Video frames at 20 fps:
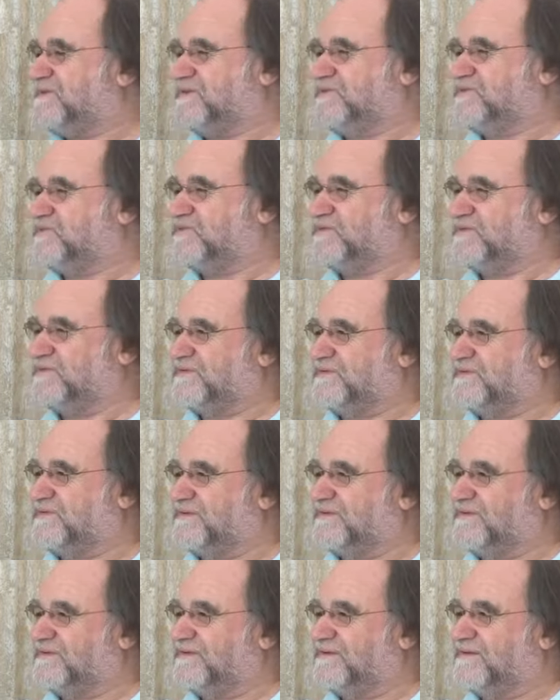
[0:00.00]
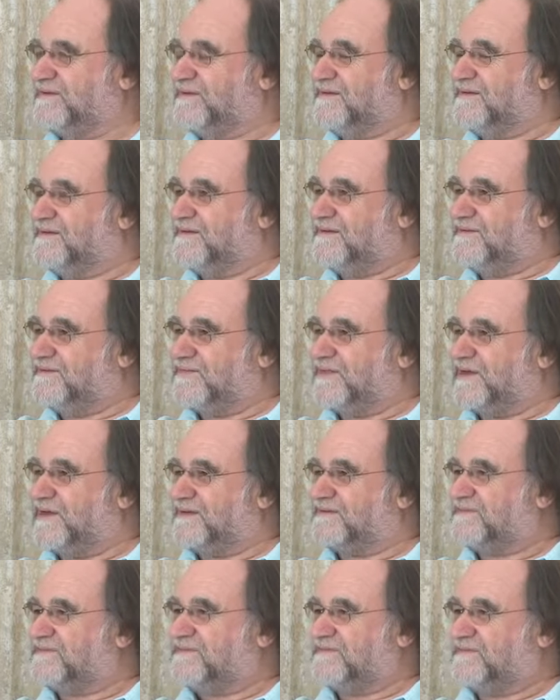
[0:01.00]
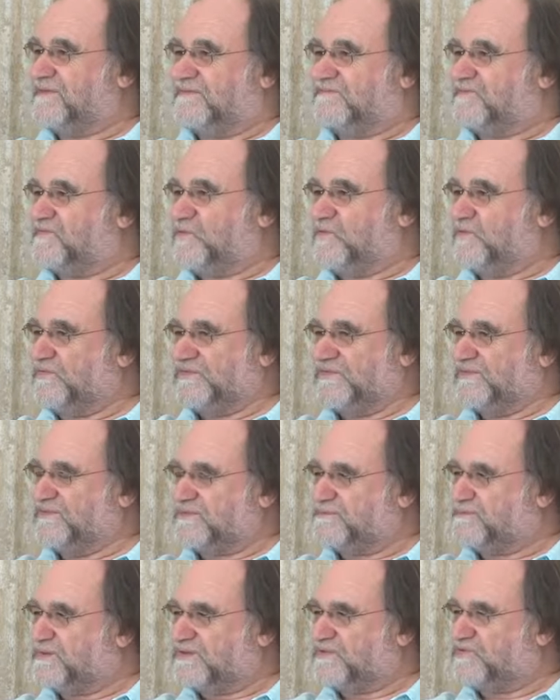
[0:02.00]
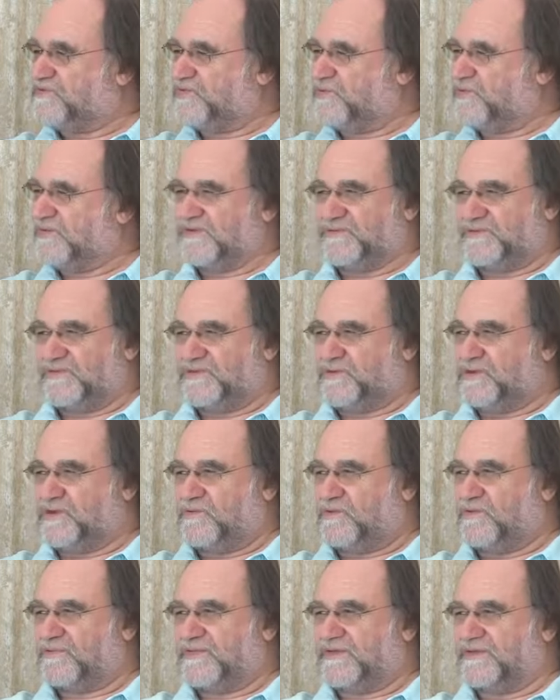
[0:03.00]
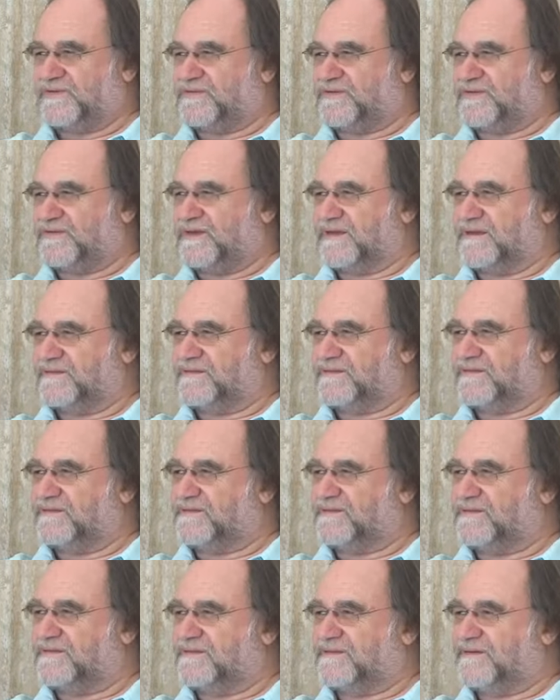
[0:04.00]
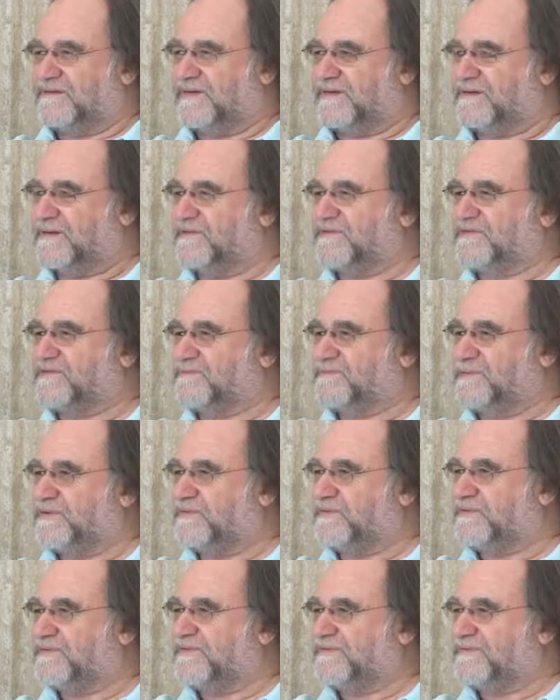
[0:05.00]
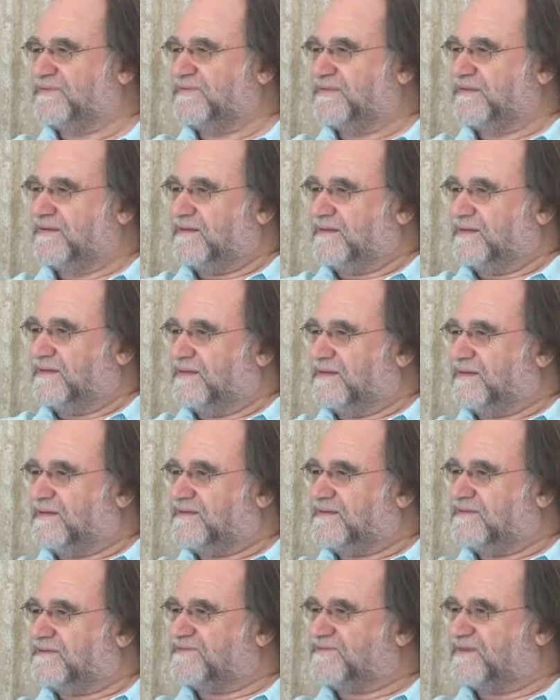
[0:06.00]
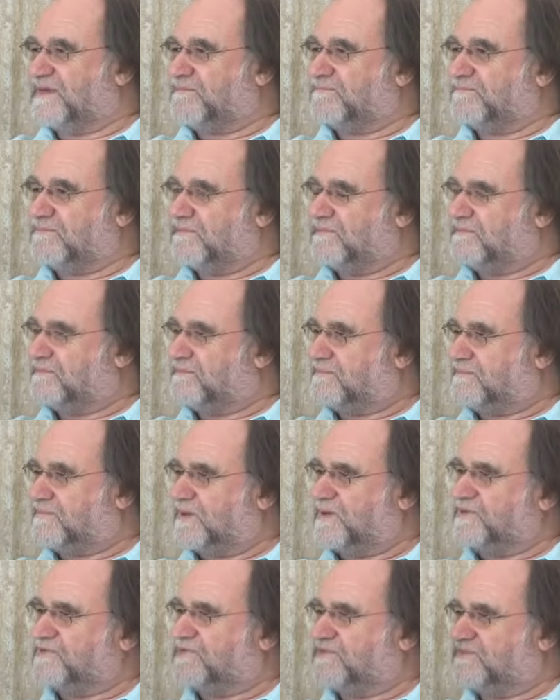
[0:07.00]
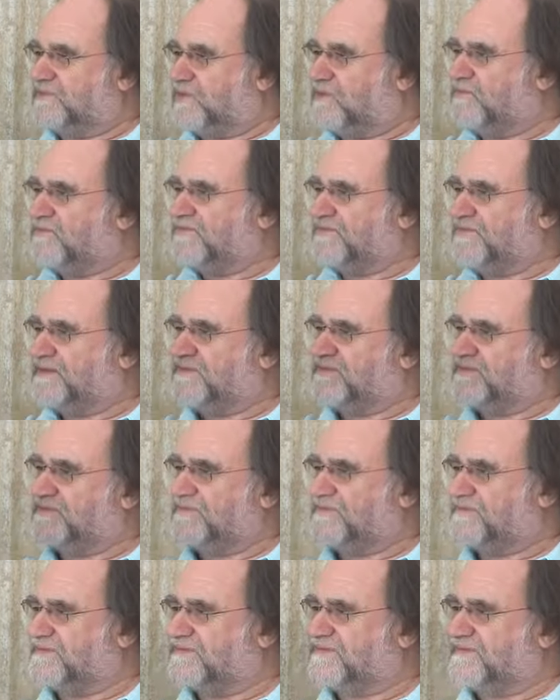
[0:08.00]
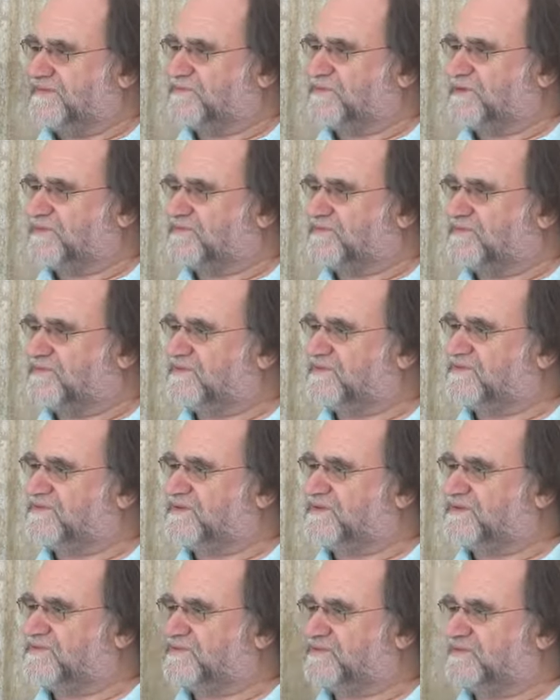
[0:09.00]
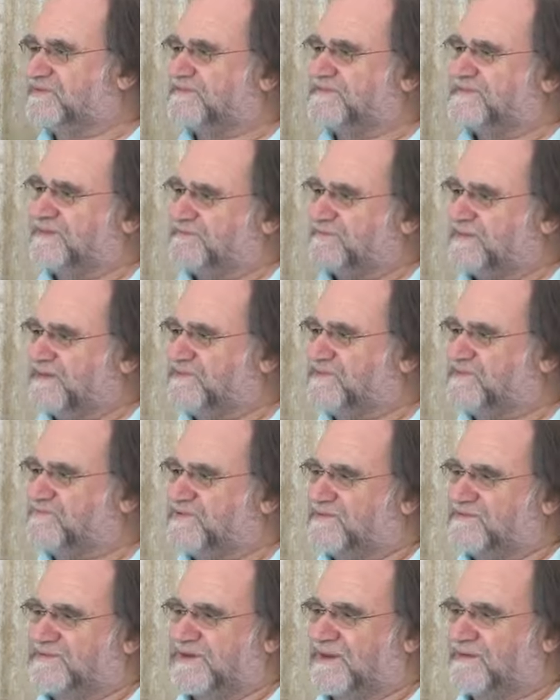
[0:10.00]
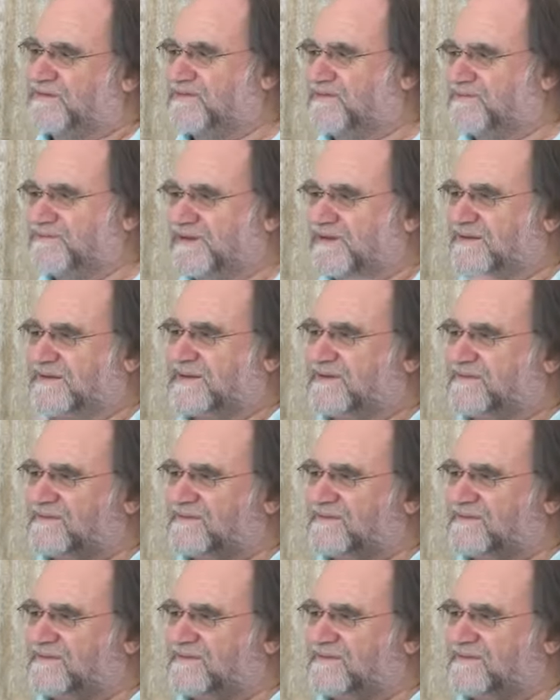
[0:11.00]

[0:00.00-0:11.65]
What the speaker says: teachers that, of course, there's a big choice when you go on the internet. And I suppose some go to those teachers and some go to this teacher and some come to Premananda. I mean, it